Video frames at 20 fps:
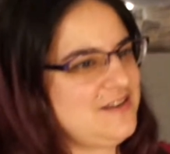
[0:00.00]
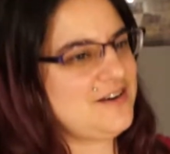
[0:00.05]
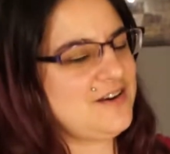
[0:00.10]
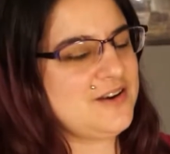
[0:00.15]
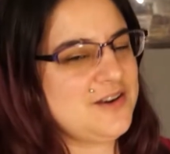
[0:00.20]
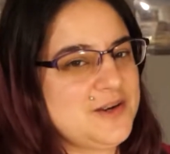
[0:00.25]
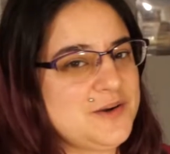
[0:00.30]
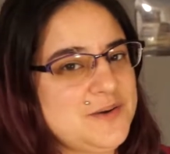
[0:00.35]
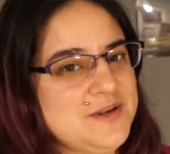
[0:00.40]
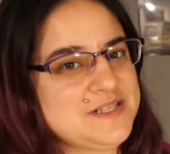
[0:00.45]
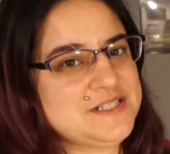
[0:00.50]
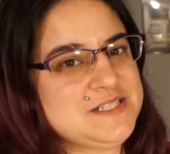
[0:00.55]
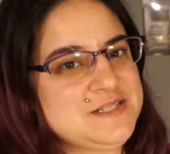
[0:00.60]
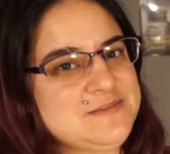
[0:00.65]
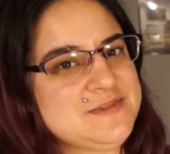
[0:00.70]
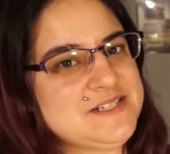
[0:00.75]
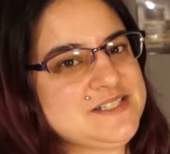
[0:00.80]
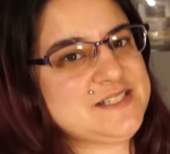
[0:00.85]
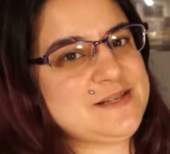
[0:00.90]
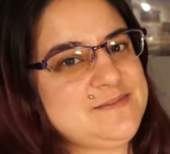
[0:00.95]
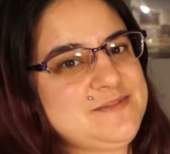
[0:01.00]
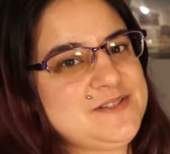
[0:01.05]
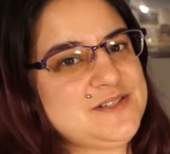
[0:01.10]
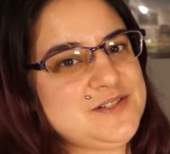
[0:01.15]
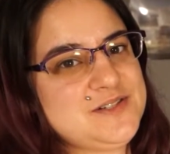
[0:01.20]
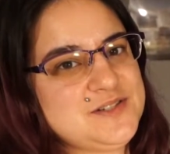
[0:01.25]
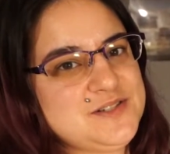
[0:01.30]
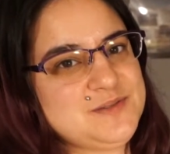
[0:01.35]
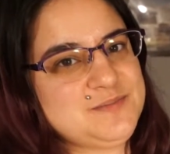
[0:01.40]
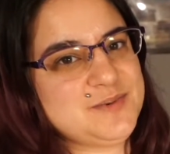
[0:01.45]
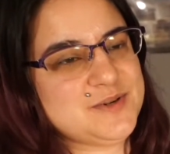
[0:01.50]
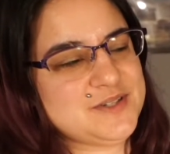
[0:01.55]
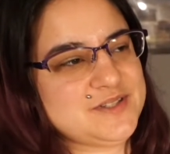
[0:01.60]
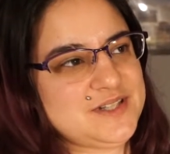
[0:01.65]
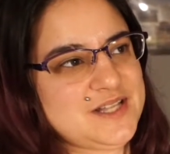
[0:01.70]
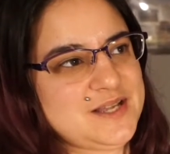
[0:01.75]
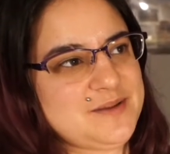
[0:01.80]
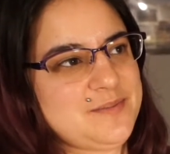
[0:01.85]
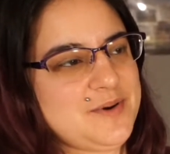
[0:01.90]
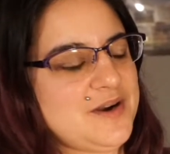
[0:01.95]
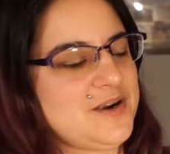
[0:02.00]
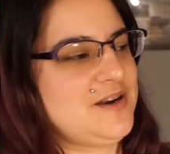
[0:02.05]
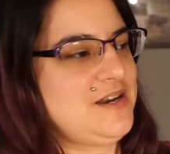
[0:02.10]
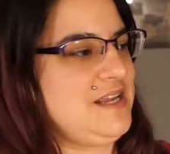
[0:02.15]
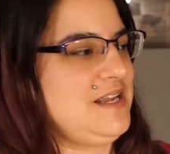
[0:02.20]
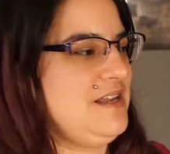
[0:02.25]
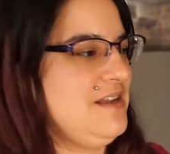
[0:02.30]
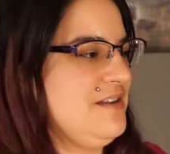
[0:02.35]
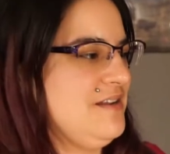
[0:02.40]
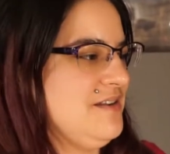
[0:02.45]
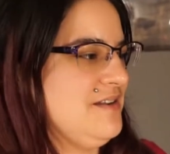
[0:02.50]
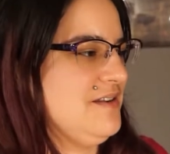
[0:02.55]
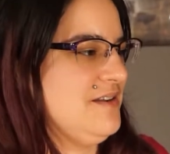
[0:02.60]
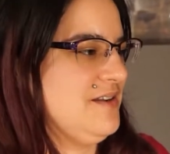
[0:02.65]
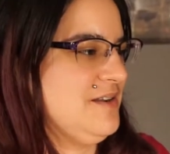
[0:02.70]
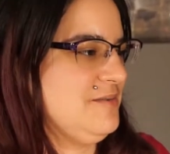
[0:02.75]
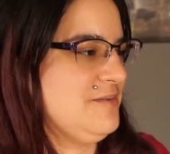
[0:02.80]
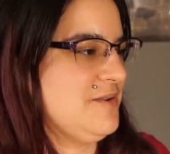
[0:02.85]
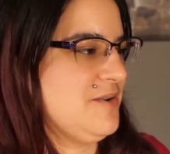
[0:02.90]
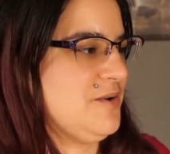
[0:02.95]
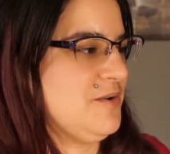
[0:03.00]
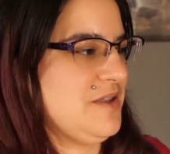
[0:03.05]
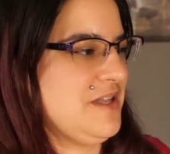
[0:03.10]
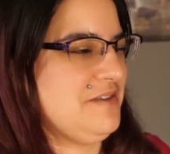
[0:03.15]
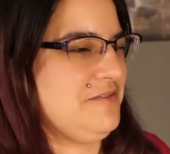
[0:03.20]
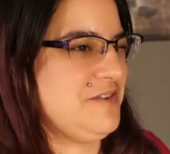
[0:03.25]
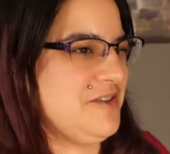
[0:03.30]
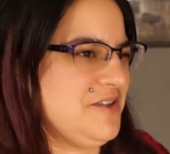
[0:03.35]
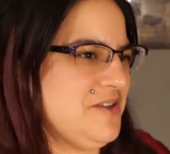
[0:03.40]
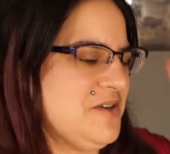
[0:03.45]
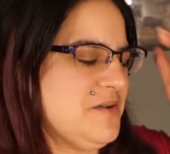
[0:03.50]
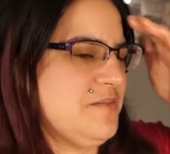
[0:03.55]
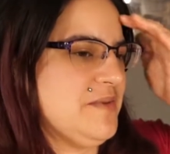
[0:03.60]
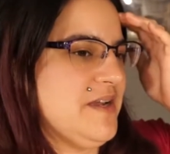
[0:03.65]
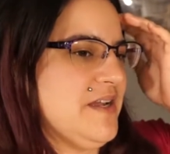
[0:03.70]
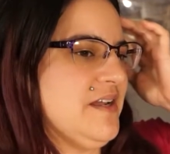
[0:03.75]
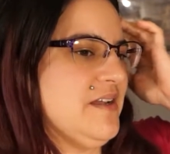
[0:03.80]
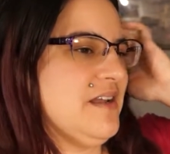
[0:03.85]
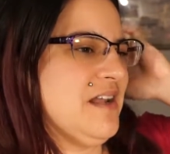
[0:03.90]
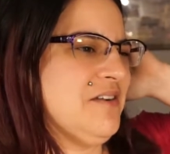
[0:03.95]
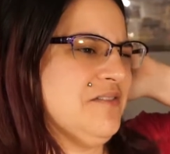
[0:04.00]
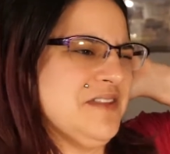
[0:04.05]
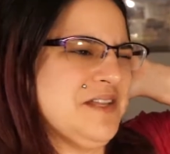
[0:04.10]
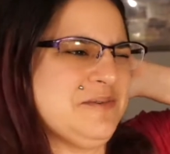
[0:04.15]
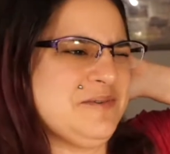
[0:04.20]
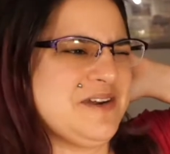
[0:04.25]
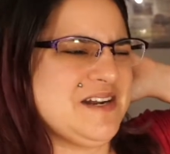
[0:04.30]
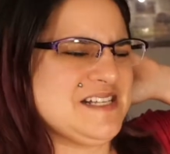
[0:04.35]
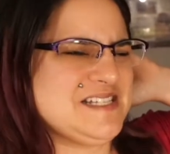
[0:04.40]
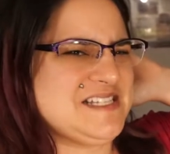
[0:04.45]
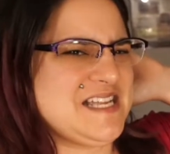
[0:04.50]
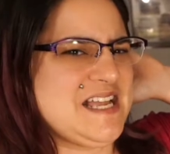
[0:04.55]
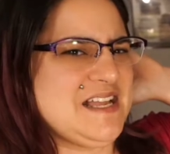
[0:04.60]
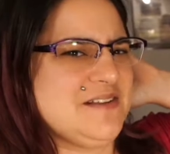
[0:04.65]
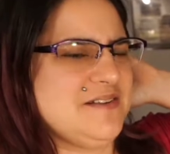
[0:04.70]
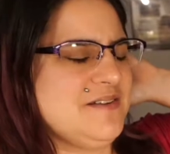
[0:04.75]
are going to my stepsister's birthday party. Yeah. We'll go there for a little bit. I don't I think we're gonna they're gonna